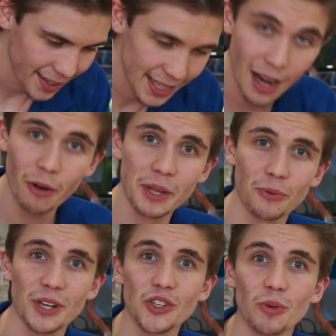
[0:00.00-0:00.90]
and now I'm gonna
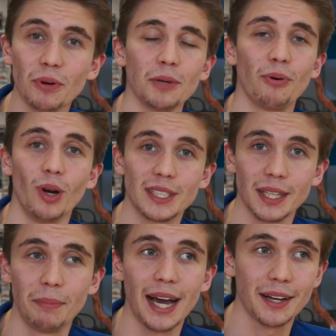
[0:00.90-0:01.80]
read you the bullet points on
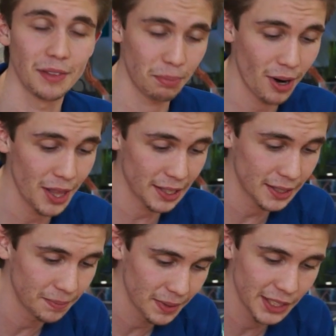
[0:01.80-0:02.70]
the back of the product.